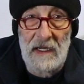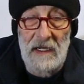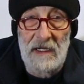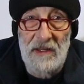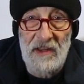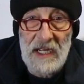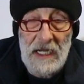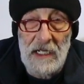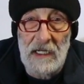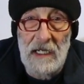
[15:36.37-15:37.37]
the
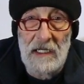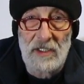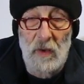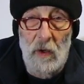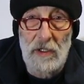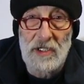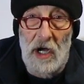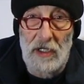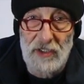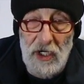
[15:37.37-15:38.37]
thinking towards
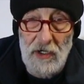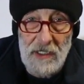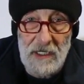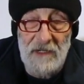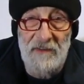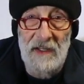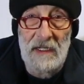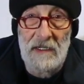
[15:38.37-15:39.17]
alternative